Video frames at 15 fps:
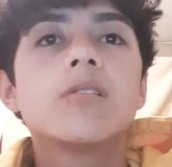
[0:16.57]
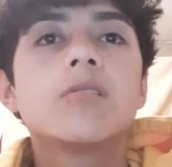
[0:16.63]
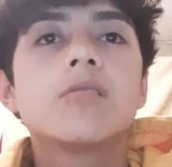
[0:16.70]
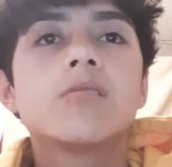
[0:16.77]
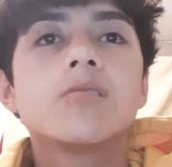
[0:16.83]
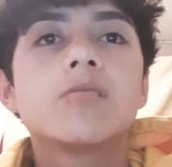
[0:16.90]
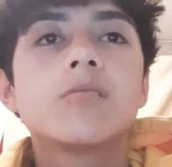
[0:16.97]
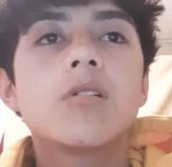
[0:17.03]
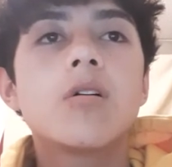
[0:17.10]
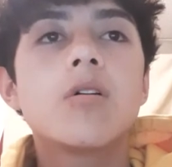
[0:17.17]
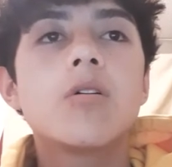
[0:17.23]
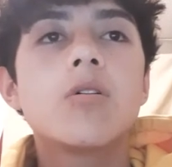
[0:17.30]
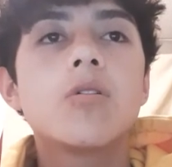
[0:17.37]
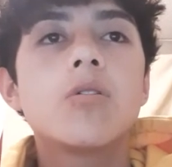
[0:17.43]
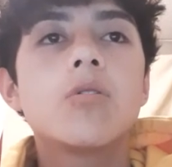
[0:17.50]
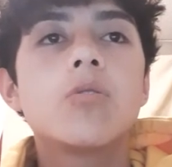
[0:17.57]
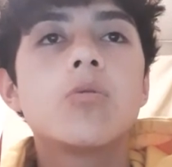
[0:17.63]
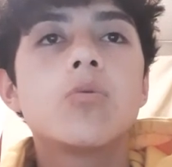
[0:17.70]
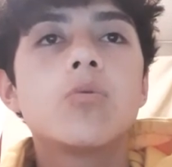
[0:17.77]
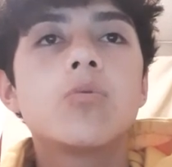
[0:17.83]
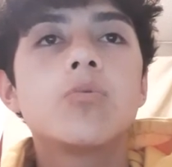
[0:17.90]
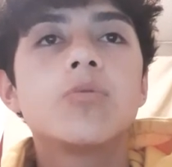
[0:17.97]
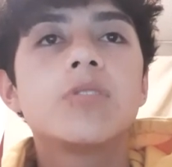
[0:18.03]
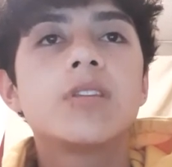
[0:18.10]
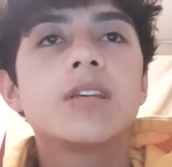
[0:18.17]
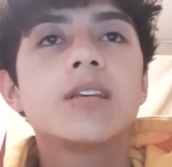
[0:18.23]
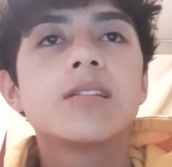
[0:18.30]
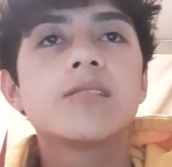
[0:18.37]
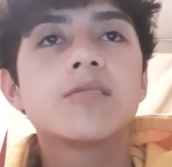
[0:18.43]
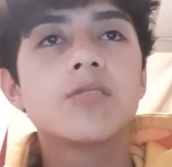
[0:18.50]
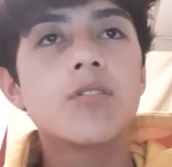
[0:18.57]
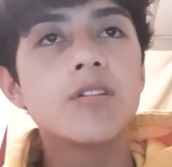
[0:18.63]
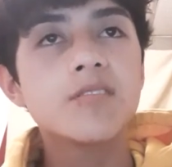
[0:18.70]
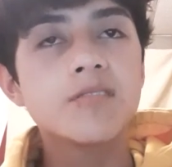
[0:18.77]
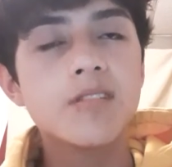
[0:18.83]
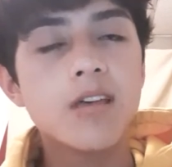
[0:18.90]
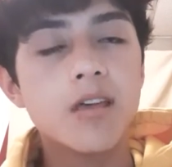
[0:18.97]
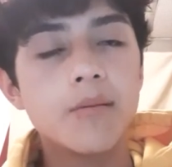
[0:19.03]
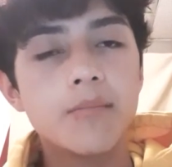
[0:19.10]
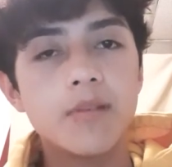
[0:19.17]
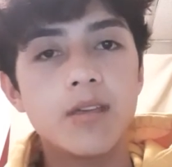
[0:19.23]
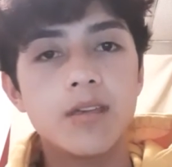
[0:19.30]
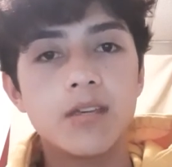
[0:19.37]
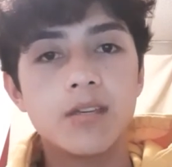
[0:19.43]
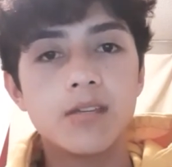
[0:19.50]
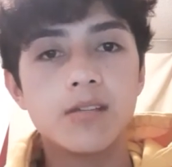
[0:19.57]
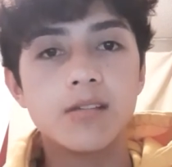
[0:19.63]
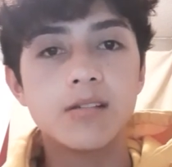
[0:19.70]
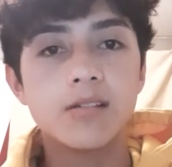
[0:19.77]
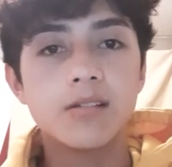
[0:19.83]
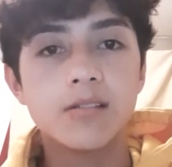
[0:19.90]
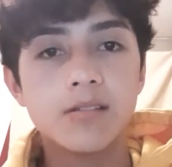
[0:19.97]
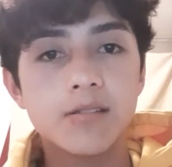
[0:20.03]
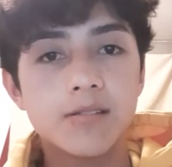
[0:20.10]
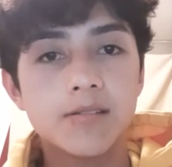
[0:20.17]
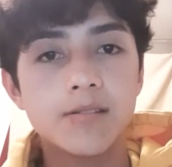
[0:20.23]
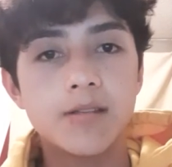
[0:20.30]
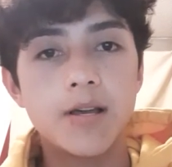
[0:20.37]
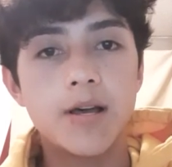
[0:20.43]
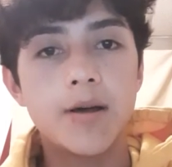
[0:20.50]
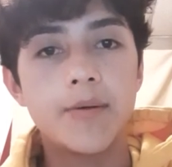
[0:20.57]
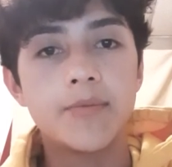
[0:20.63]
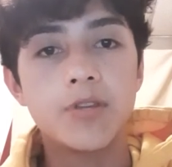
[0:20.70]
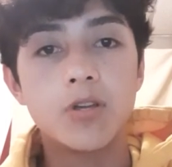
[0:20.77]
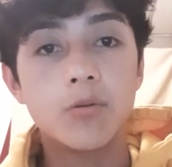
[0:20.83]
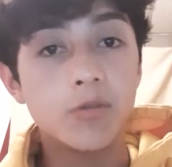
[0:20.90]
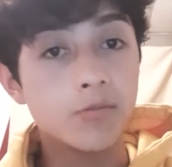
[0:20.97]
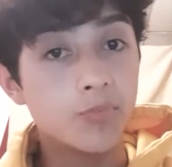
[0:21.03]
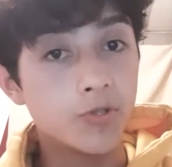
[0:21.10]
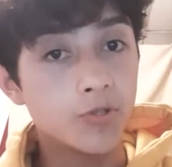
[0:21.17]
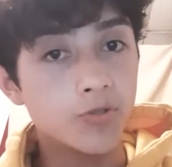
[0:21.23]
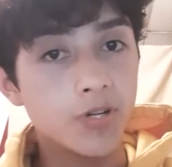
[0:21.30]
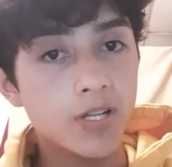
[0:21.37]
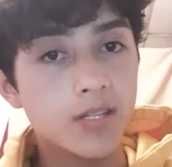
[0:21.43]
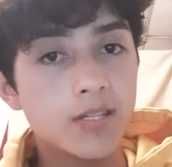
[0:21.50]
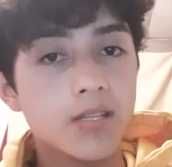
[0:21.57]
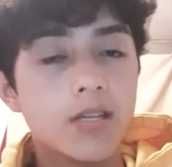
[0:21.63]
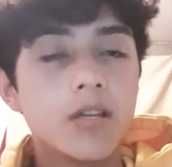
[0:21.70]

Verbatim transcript: So the story's name is um, The Oval Portrait,